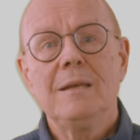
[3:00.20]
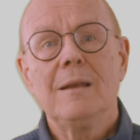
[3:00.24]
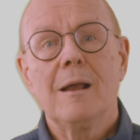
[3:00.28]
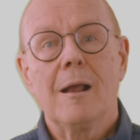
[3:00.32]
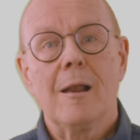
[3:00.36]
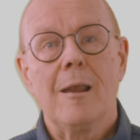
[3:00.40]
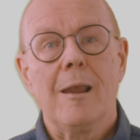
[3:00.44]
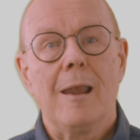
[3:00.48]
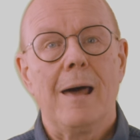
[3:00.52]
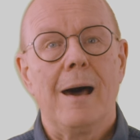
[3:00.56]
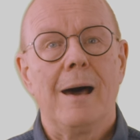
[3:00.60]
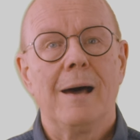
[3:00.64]
a
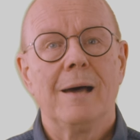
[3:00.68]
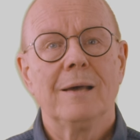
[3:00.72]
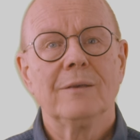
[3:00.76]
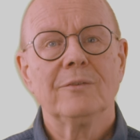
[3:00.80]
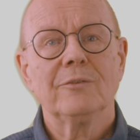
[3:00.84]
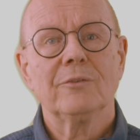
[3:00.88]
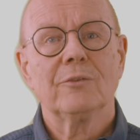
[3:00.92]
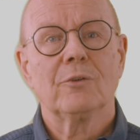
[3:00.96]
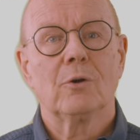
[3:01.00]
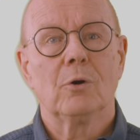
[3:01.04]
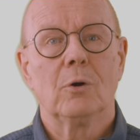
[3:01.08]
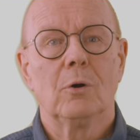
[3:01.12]

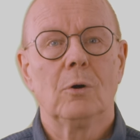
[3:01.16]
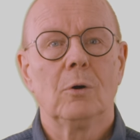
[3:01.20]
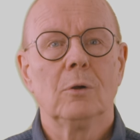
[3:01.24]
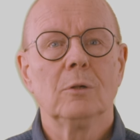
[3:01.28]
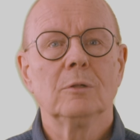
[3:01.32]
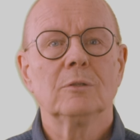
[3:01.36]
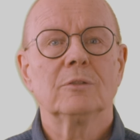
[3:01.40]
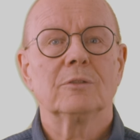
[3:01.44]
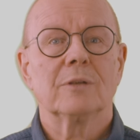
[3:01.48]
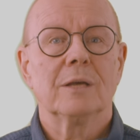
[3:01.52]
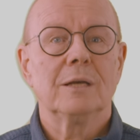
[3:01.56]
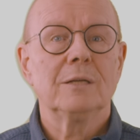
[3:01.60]
class
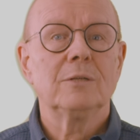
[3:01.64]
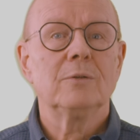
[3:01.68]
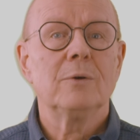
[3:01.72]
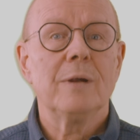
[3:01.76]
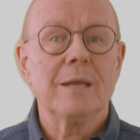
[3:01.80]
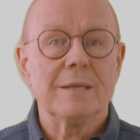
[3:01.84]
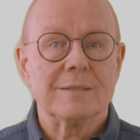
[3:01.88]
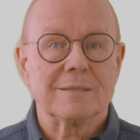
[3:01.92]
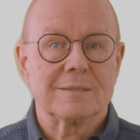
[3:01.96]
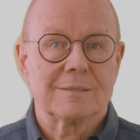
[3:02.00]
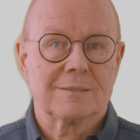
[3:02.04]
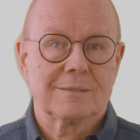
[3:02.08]
called
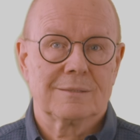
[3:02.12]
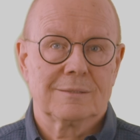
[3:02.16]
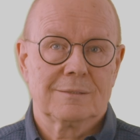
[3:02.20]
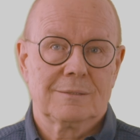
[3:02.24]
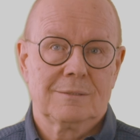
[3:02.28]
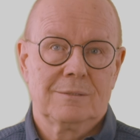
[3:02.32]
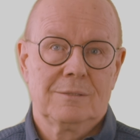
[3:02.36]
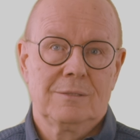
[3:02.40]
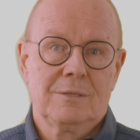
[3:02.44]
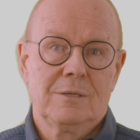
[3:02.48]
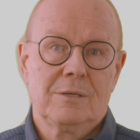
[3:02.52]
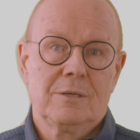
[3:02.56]
address.
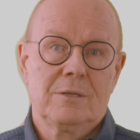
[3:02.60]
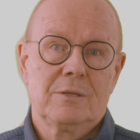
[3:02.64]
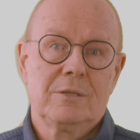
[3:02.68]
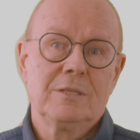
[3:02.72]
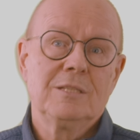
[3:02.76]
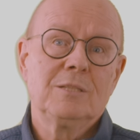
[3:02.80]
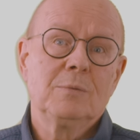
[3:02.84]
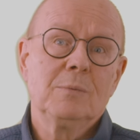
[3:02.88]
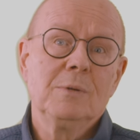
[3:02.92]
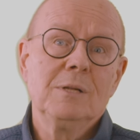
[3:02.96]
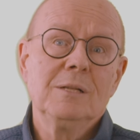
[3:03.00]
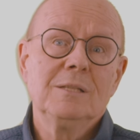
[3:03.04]

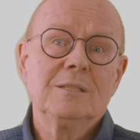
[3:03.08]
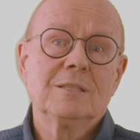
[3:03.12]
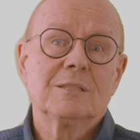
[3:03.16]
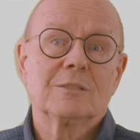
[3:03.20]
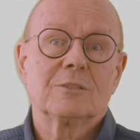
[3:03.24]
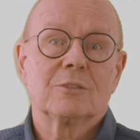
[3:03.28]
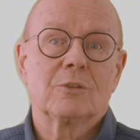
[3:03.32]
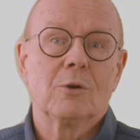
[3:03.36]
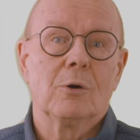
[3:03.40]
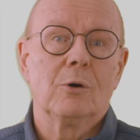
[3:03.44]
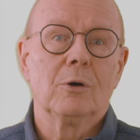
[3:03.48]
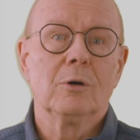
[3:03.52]
This will
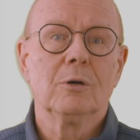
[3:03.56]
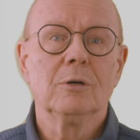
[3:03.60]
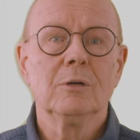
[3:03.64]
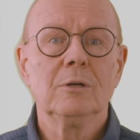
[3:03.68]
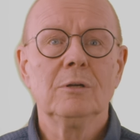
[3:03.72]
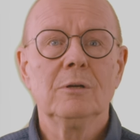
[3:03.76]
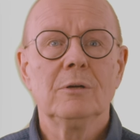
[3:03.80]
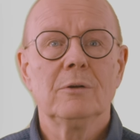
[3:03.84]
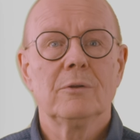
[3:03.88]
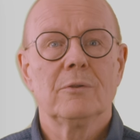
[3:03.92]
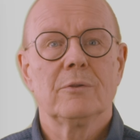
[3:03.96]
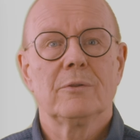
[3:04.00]

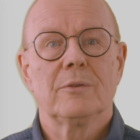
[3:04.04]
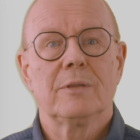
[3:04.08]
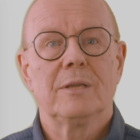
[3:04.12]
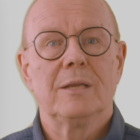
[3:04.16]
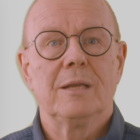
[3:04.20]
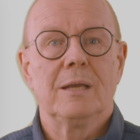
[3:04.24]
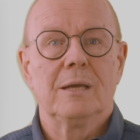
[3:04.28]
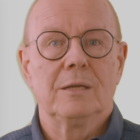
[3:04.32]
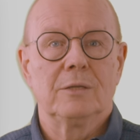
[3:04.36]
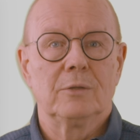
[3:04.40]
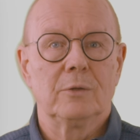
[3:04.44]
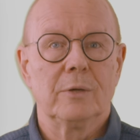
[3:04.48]
store
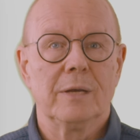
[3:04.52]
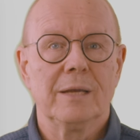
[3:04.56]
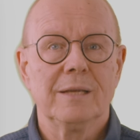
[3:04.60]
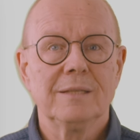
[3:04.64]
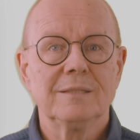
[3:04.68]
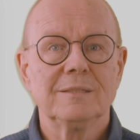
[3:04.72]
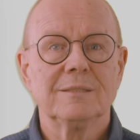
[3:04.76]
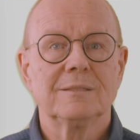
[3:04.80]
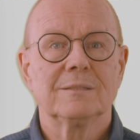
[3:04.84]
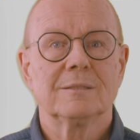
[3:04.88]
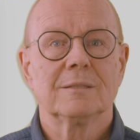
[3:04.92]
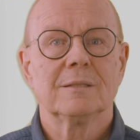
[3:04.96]
the
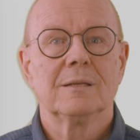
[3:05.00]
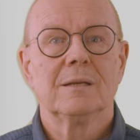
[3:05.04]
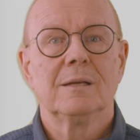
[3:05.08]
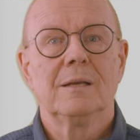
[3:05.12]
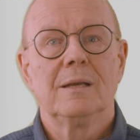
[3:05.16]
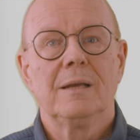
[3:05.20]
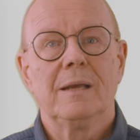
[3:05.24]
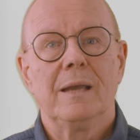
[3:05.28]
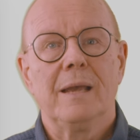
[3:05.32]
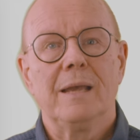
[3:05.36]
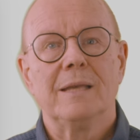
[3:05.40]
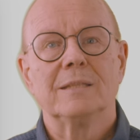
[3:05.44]
address
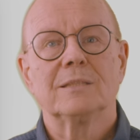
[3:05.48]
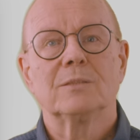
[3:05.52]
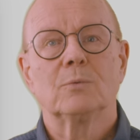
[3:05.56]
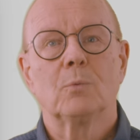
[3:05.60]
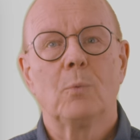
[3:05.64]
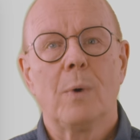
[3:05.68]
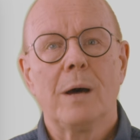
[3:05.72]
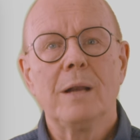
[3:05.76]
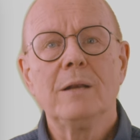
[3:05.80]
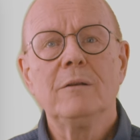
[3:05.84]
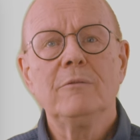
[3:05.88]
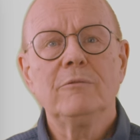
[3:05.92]
as
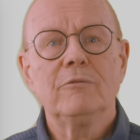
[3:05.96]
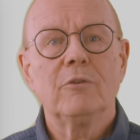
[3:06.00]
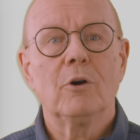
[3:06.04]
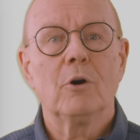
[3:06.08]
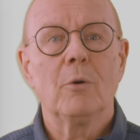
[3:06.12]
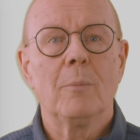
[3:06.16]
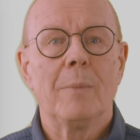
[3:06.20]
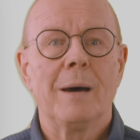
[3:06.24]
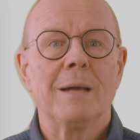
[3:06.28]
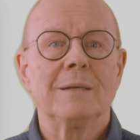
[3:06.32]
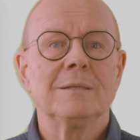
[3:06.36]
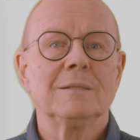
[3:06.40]
one
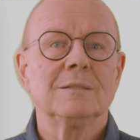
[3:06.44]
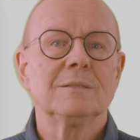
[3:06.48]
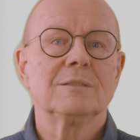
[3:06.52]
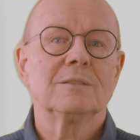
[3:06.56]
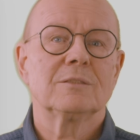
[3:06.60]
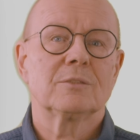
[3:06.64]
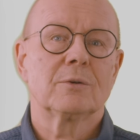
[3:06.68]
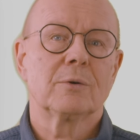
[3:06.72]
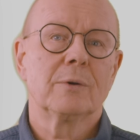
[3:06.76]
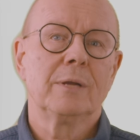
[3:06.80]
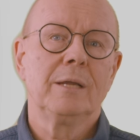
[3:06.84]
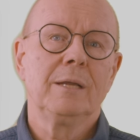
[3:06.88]
formatted
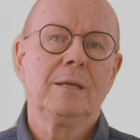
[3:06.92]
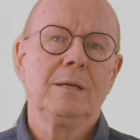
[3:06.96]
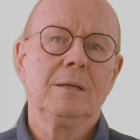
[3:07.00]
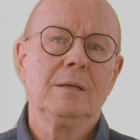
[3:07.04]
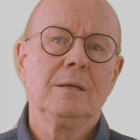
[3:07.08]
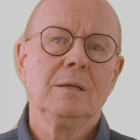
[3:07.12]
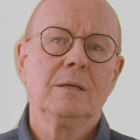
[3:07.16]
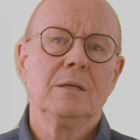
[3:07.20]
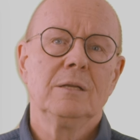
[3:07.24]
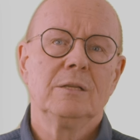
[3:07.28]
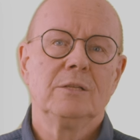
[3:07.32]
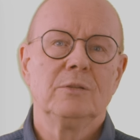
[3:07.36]

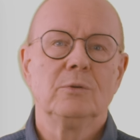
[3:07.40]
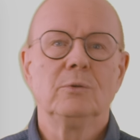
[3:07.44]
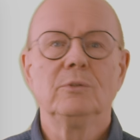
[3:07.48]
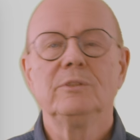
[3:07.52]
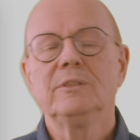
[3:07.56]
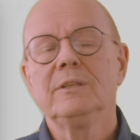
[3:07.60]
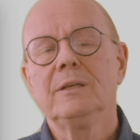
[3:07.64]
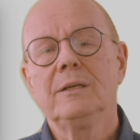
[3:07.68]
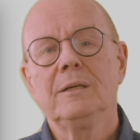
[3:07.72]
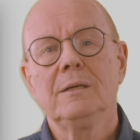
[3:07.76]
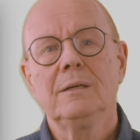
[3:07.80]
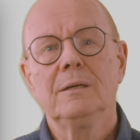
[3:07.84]
string
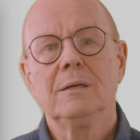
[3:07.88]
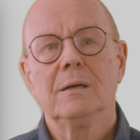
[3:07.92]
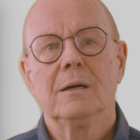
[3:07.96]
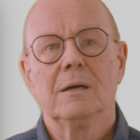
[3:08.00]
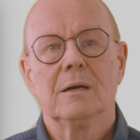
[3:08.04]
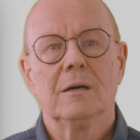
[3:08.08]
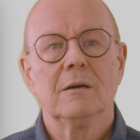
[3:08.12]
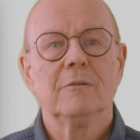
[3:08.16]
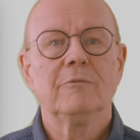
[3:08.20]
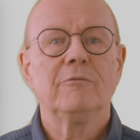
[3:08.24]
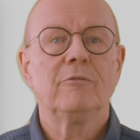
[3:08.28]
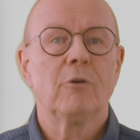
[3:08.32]
using
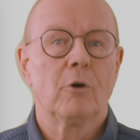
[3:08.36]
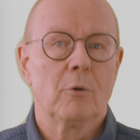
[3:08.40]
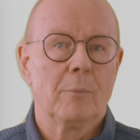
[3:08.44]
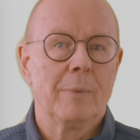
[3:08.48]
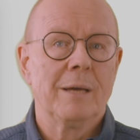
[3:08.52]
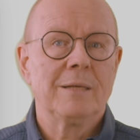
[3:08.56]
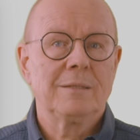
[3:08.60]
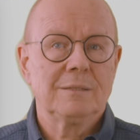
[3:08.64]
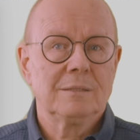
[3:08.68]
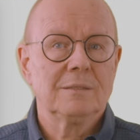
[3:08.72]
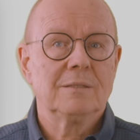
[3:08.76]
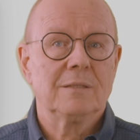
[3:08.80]
a
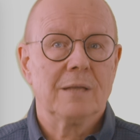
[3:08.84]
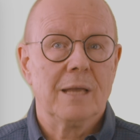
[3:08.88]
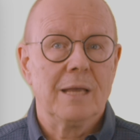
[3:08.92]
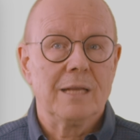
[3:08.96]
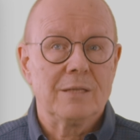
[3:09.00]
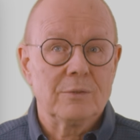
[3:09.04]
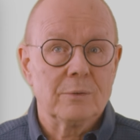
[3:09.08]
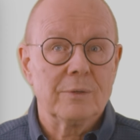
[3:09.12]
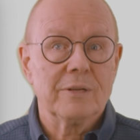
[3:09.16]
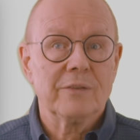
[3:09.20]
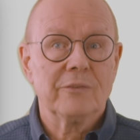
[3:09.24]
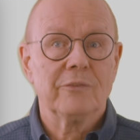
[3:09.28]
formatted
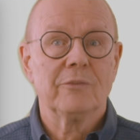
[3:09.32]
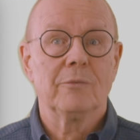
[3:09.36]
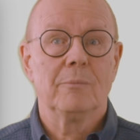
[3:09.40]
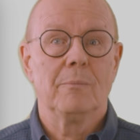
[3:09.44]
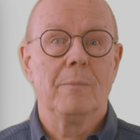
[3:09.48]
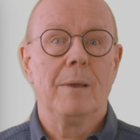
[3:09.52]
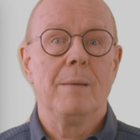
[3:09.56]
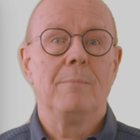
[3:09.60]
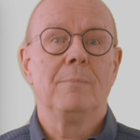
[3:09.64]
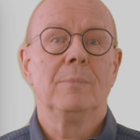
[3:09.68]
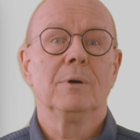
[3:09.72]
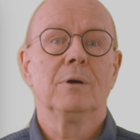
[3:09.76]
address
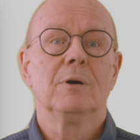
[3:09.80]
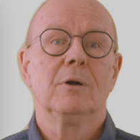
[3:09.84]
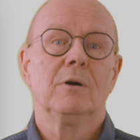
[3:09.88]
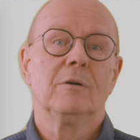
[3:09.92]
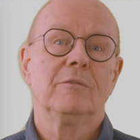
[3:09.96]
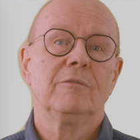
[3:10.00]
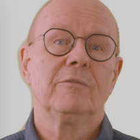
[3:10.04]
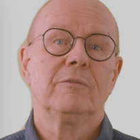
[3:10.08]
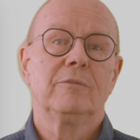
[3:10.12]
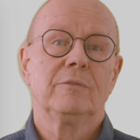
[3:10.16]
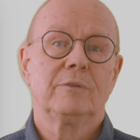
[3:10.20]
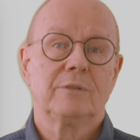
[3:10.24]
member
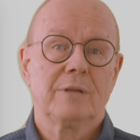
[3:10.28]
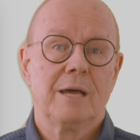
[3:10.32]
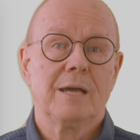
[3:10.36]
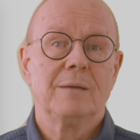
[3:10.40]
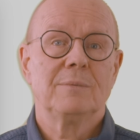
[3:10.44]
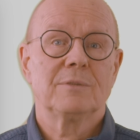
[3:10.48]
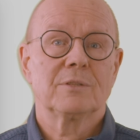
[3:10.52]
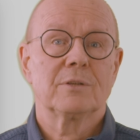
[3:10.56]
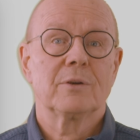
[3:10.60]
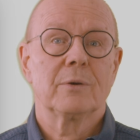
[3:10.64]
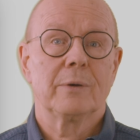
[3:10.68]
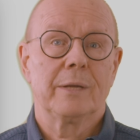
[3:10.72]
of type
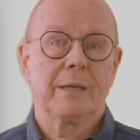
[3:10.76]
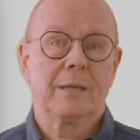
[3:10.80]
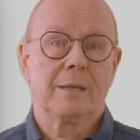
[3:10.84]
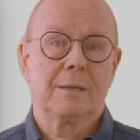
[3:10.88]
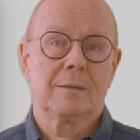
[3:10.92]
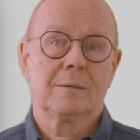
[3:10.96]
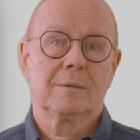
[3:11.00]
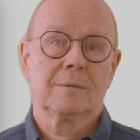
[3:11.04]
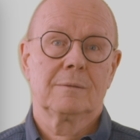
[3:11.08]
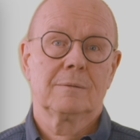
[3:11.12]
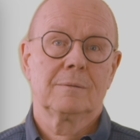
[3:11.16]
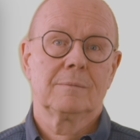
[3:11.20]
string.
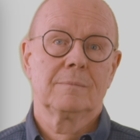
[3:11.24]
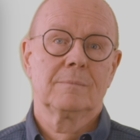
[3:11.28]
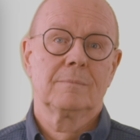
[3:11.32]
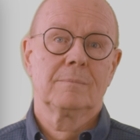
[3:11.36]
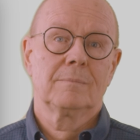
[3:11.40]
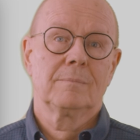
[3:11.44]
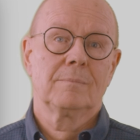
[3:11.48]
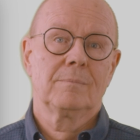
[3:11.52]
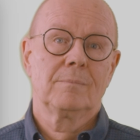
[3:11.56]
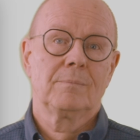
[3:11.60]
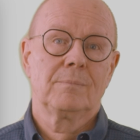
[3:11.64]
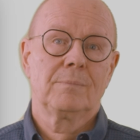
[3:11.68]

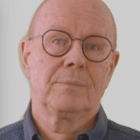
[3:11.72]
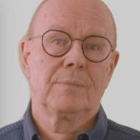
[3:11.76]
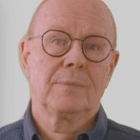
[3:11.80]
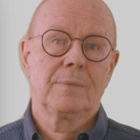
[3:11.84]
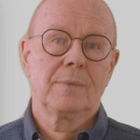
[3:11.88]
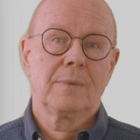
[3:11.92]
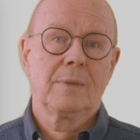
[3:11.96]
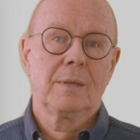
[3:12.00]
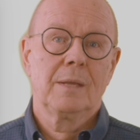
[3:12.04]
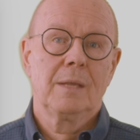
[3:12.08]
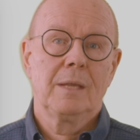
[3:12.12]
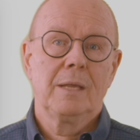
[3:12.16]

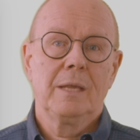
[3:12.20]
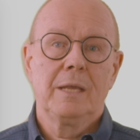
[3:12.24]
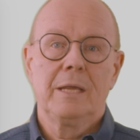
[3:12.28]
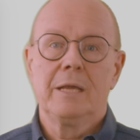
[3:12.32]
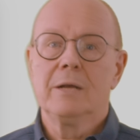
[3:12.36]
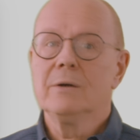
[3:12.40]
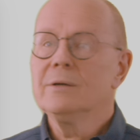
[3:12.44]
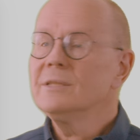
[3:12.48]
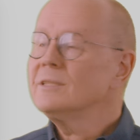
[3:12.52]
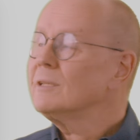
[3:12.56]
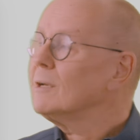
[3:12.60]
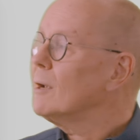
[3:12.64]

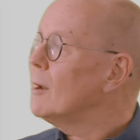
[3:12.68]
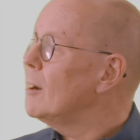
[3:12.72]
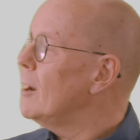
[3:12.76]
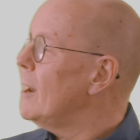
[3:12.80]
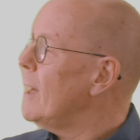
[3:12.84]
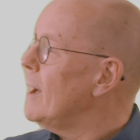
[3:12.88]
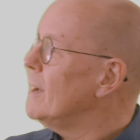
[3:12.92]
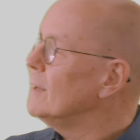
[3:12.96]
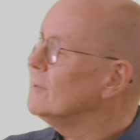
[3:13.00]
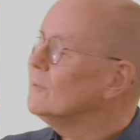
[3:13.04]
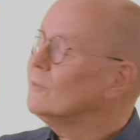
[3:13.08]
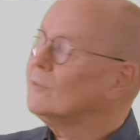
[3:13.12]
Here is a
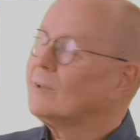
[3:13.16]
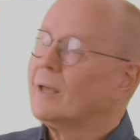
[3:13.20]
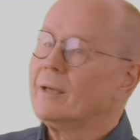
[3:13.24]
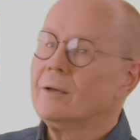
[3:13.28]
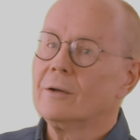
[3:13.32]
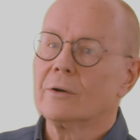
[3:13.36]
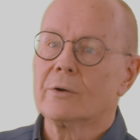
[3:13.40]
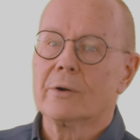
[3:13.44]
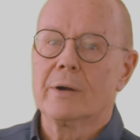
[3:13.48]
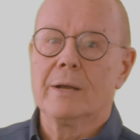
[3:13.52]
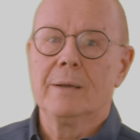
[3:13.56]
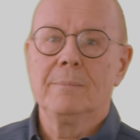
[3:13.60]
class
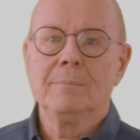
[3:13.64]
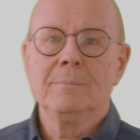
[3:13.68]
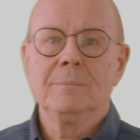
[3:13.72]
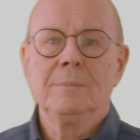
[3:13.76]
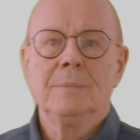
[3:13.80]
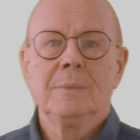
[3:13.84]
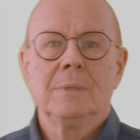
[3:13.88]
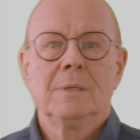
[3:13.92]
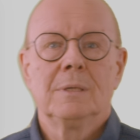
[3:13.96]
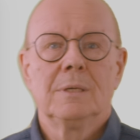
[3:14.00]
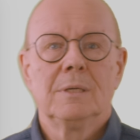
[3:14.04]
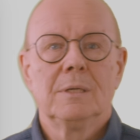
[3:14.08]

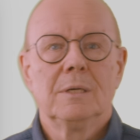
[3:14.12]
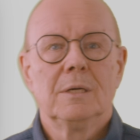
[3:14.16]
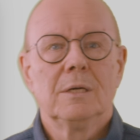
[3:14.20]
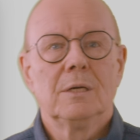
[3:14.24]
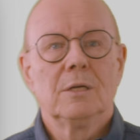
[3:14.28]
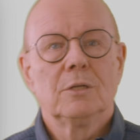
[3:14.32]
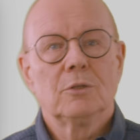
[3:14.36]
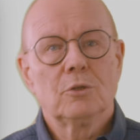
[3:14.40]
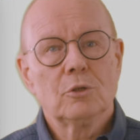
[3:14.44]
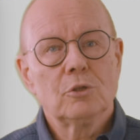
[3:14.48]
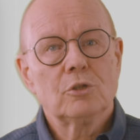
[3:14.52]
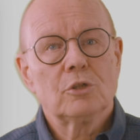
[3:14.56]
diagram
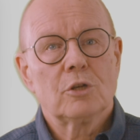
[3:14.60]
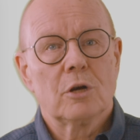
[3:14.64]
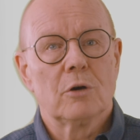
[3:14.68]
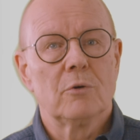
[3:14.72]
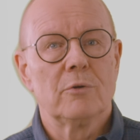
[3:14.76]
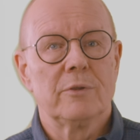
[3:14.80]
to show